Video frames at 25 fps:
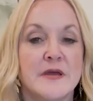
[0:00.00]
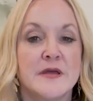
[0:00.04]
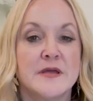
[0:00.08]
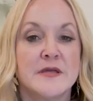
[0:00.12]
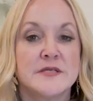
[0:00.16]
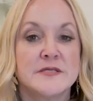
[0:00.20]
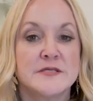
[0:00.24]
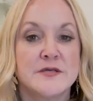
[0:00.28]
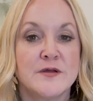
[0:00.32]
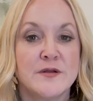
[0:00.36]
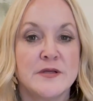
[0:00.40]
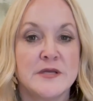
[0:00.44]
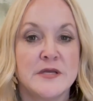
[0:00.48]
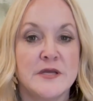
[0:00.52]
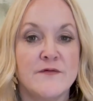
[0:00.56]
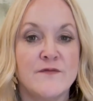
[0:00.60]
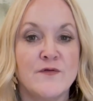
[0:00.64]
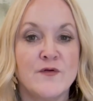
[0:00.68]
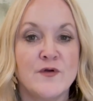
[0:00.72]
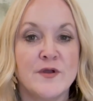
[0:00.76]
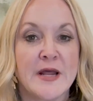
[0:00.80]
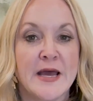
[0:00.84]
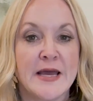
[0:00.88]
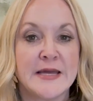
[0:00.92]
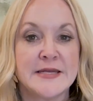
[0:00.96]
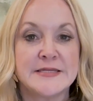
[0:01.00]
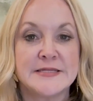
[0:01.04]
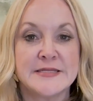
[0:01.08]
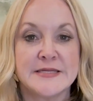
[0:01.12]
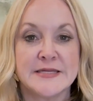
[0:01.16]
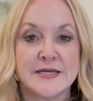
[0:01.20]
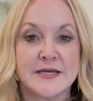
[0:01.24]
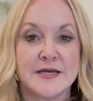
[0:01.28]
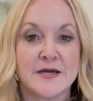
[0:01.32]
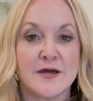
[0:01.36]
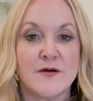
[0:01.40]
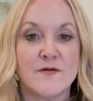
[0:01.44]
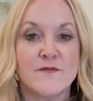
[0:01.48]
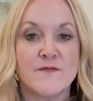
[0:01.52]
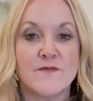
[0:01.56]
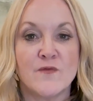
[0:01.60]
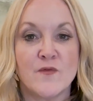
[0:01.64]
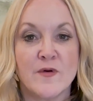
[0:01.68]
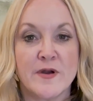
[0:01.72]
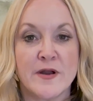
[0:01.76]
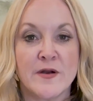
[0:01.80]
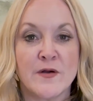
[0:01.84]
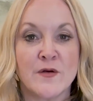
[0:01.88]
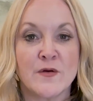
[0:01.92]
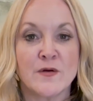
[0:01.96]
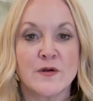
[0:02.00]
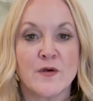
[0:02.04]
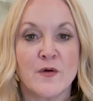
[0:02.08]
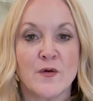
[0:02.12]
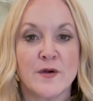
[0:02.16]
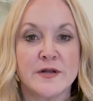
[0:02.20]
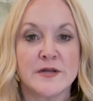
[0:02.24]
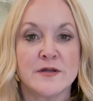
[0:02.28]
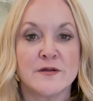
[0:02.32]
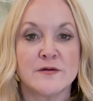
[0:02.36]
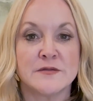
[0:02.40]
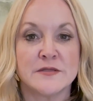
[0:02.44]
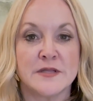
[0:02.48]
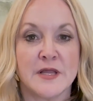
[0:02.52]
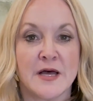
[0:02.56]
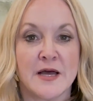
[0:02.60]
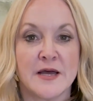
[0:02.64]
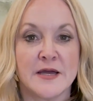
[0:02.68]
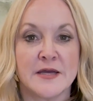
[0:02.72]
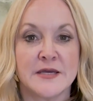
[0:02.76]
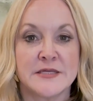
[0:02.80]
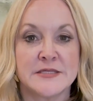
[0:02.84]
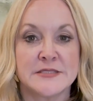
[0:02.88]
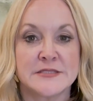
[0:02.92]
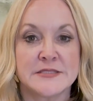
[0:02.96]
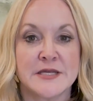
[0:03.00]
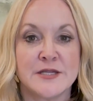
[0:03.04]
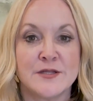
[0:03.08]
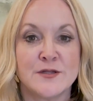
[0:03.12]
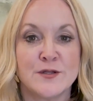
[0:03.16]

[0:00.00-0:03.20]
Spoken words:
So to give you an idea of where Gardendale lies,